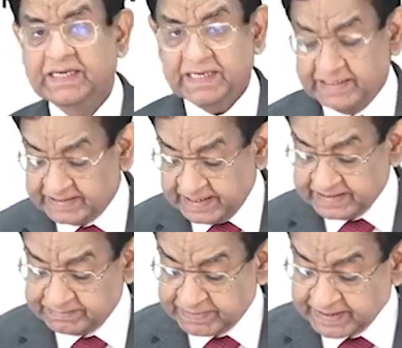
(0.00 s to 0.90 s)
and that
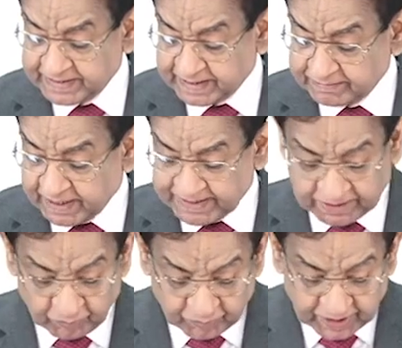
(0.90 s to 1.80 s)
is being done by
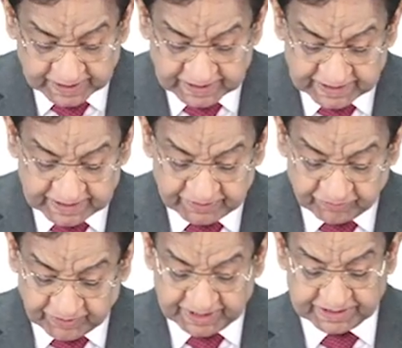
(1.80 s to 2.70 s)
the viral
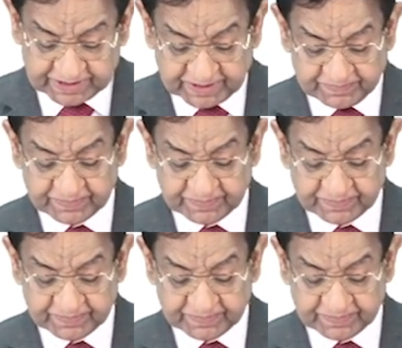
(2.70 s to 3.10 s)
invasion.